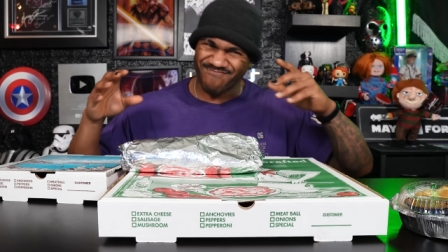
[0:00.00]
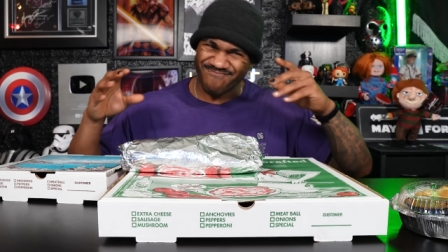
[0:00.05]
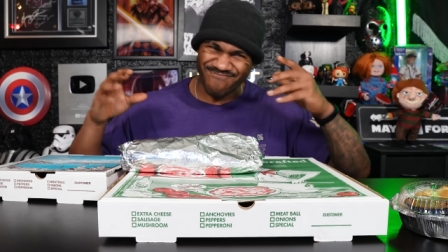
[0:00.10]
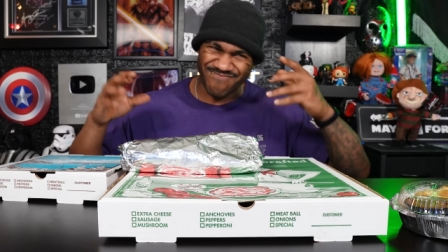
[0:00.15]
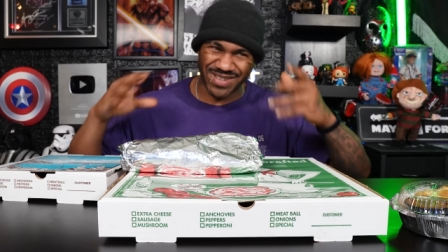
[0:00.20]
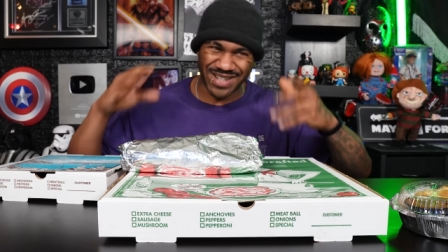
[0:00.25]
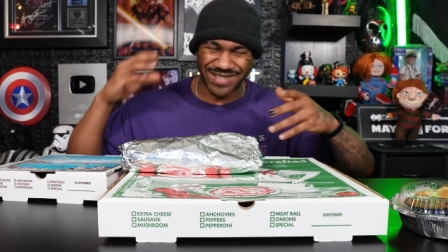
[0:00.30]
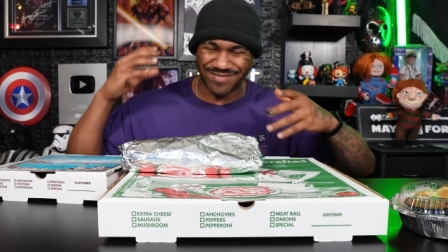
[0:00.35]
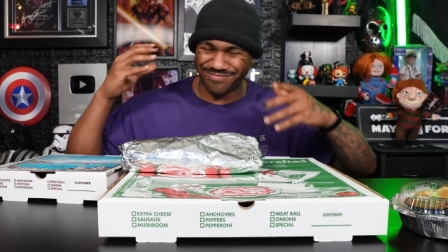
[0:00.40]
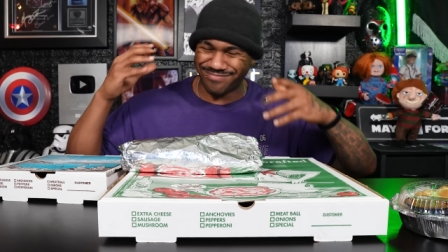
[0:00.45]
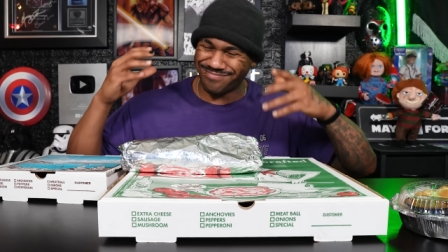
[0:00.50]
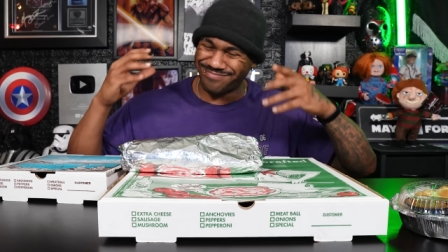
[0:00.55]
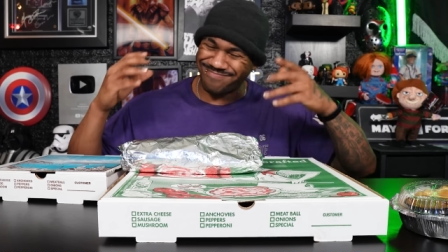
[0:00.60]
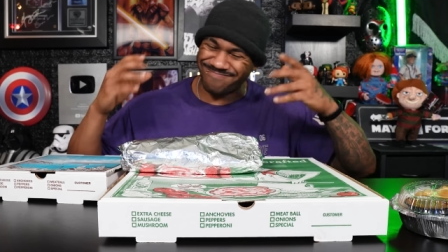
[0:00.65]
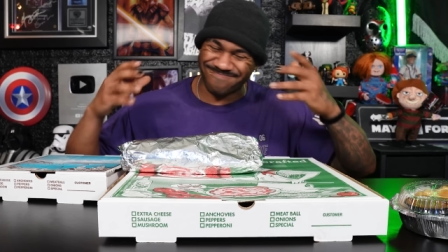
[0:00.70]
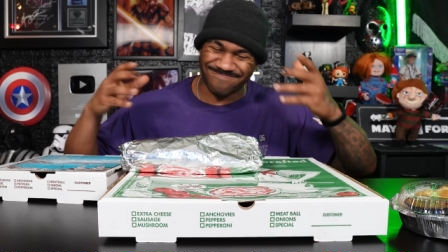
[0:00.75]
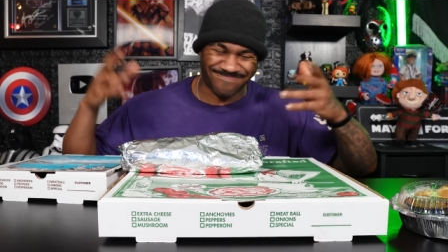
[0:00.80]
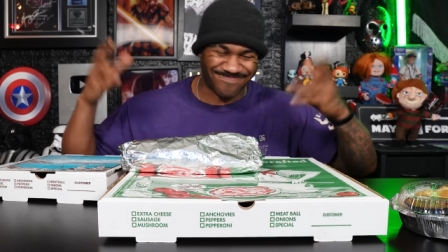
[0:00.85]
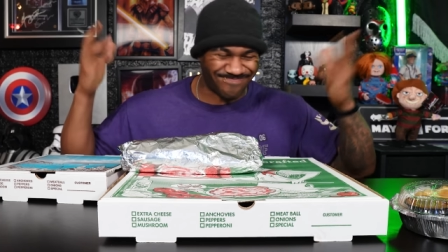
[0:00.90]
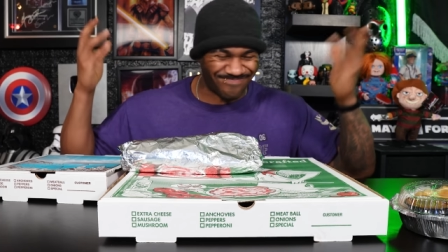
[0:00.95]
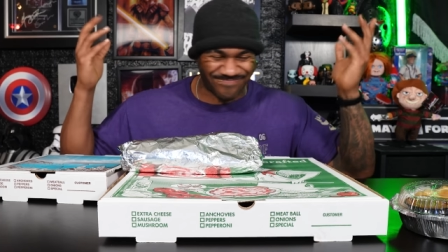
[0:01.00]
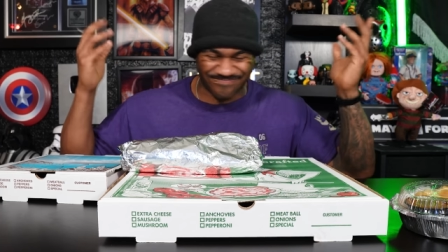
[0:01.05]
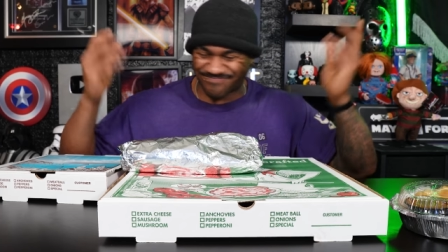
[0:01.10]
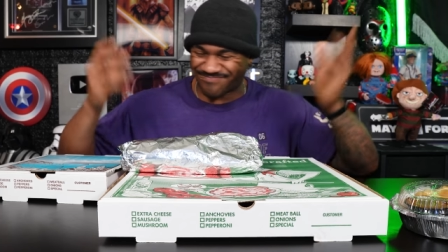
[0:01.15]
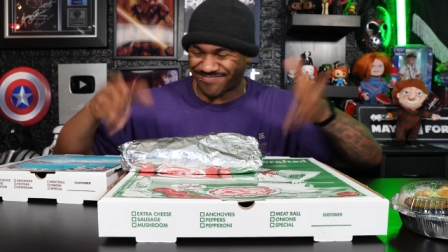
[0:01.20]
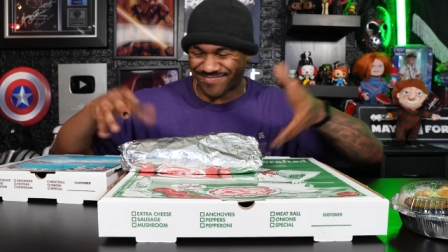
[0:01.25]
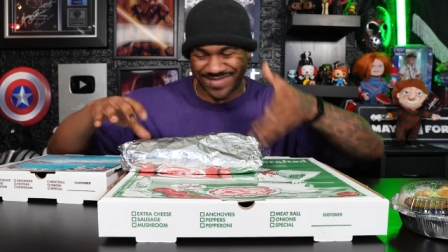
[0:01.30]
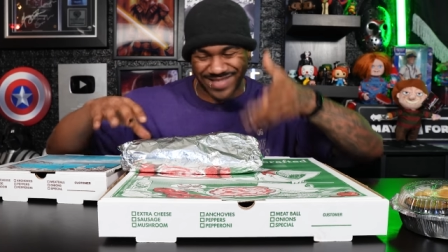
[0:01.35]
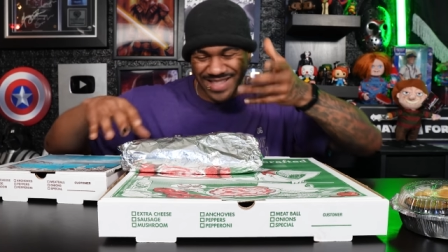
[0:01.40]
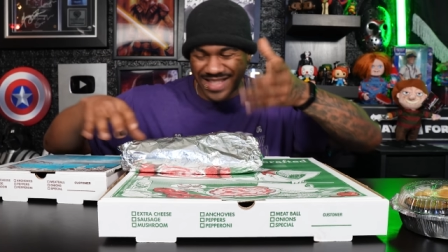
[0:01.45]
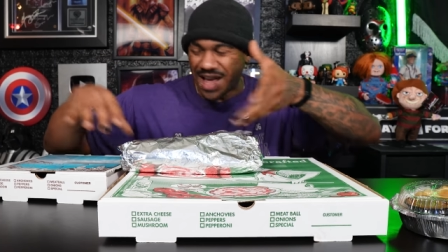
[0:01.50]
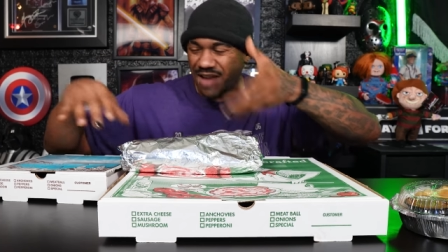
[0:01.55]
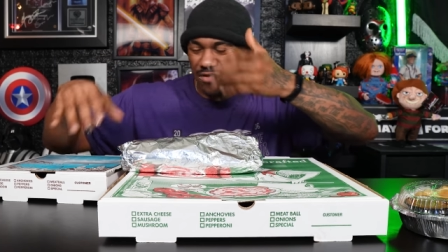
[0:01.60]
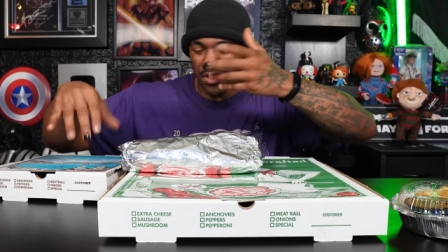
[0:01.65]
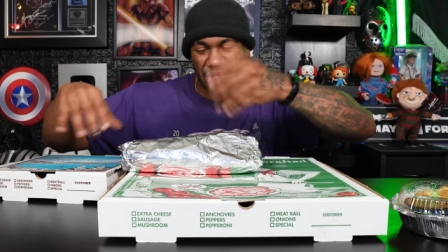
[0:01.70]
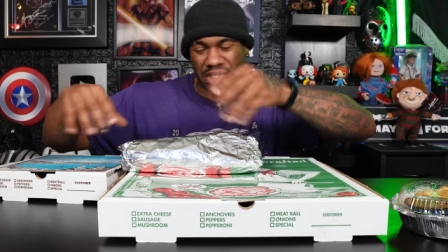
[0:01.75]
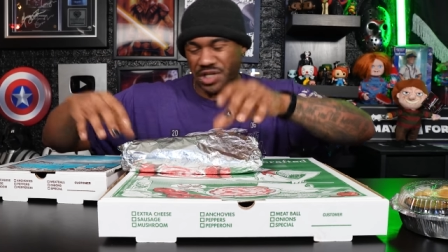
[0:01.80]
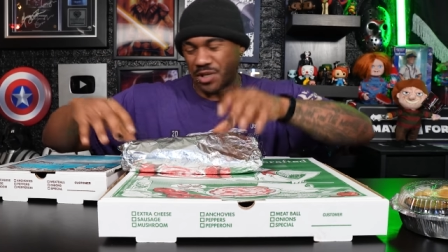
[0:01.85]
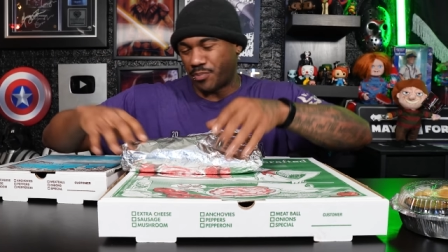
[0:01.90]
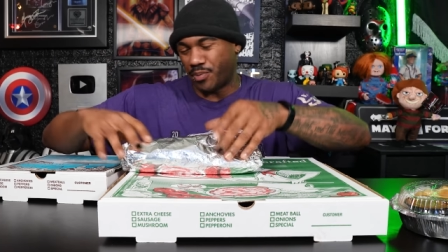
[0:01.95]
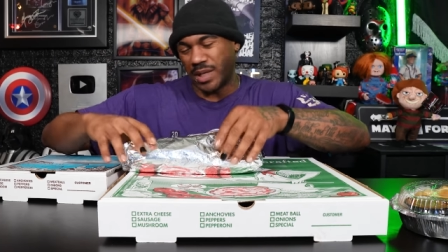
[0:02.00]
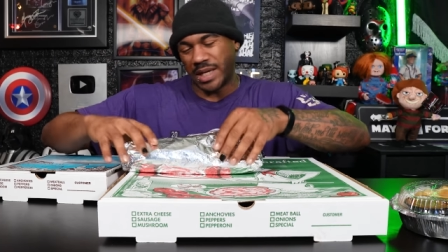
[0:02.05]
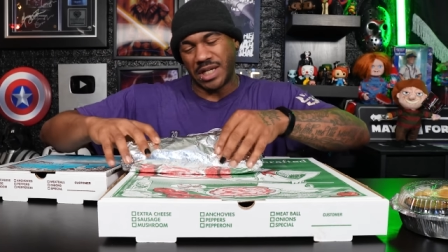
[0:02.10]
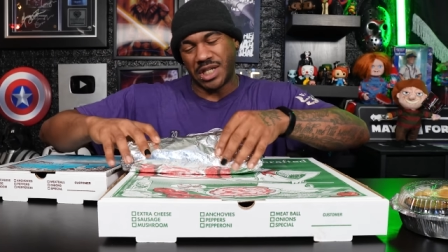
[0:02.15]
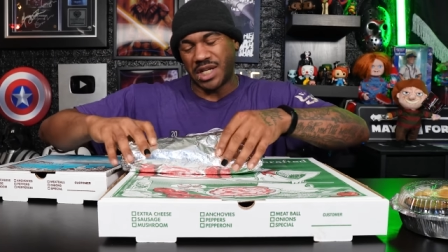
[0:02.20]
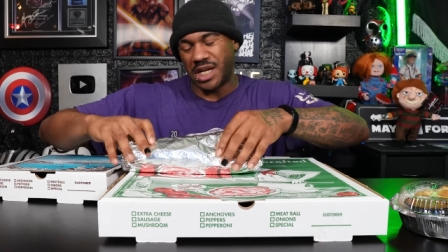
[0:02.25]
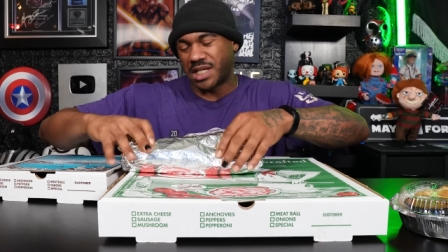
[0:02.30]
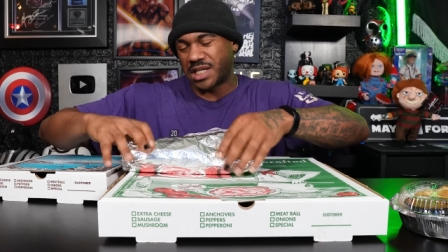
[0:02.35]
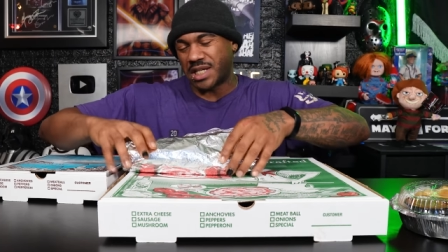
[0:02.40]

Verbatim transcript: but never just a plain cheese.